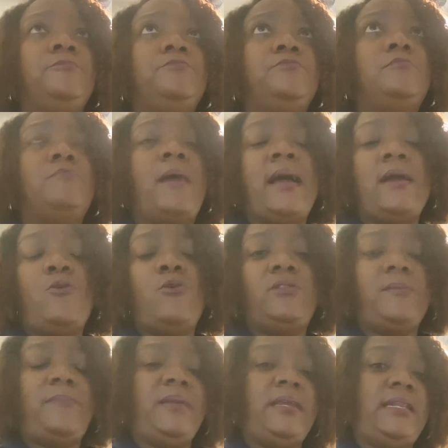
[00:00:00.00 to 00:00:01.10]
my
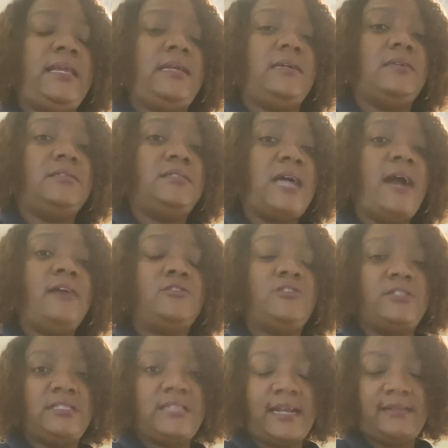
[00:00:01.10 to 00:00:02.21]
orthopedic doctor
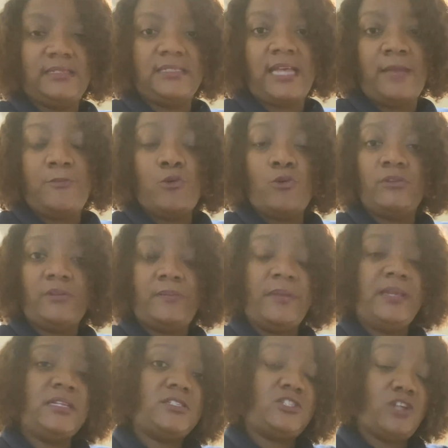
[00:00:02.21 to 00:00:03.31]
is not the same
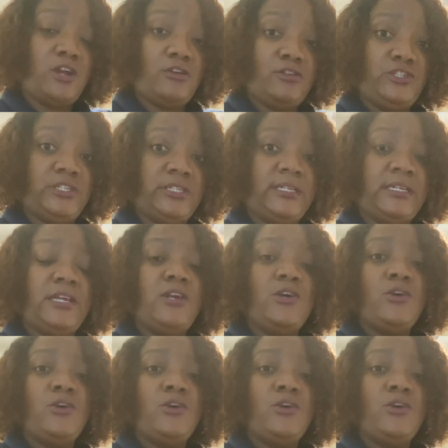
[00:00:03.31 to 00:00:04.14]
orthopedic surgeon